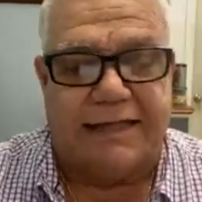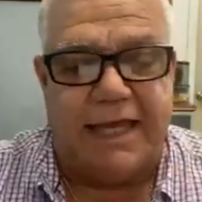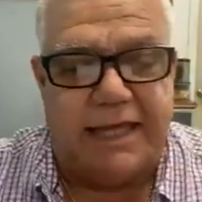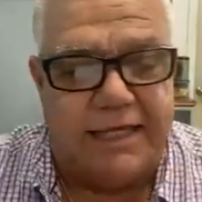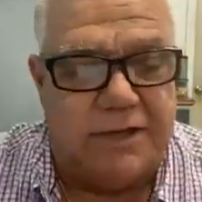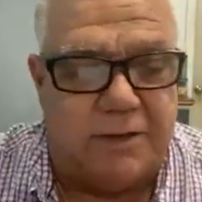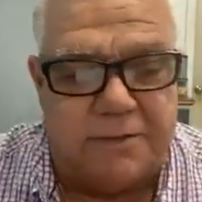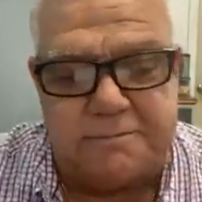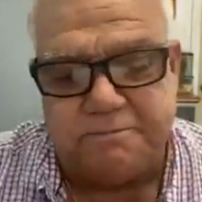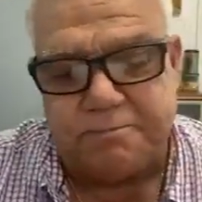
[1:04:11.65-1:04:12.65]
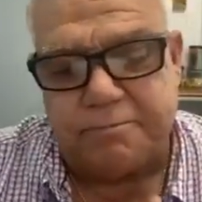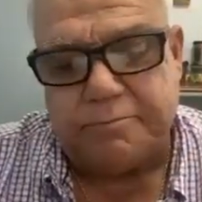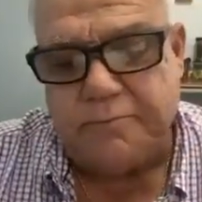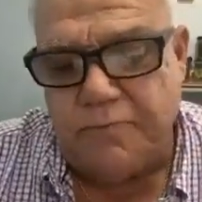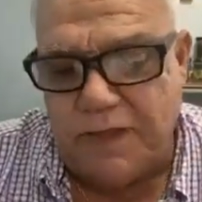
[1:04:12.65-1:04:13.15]
I think,
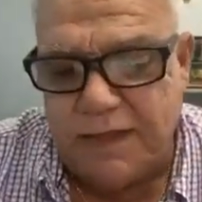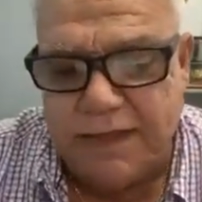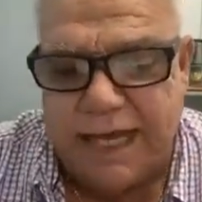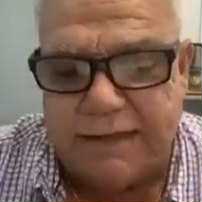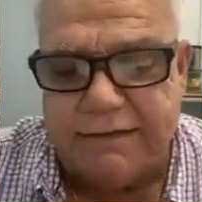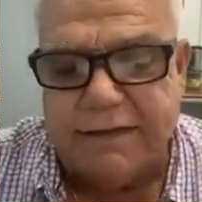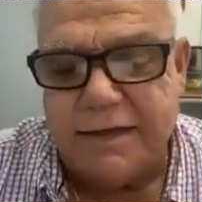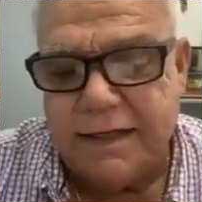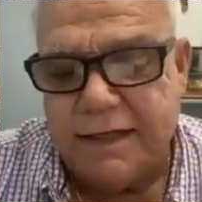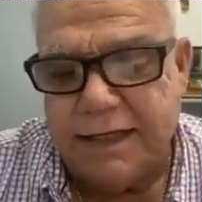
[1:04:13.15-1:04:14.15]
that,